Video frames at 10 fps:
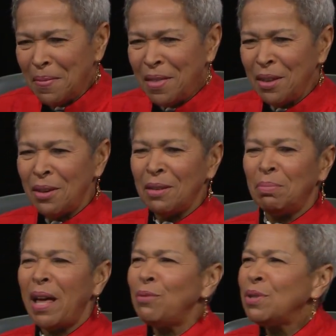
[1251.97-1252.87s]
the
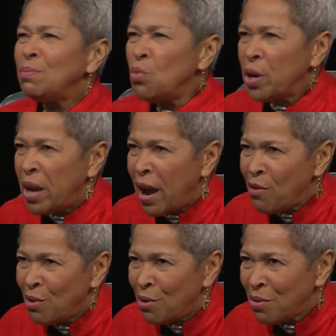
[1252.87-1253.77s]
Black was more
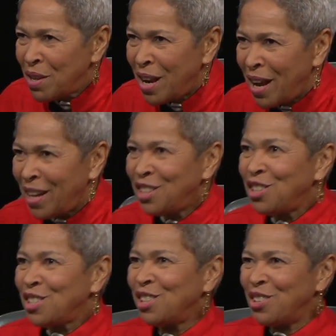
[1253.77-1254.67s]
narrow than I had
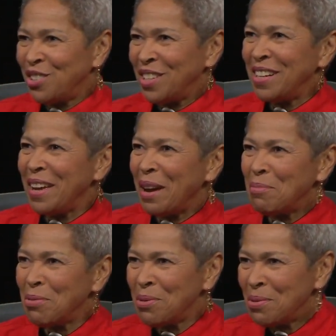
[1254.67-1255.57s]
just learned in
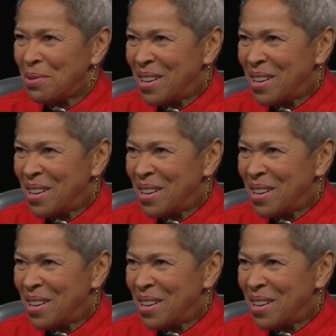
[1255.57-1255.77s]
Cameroon.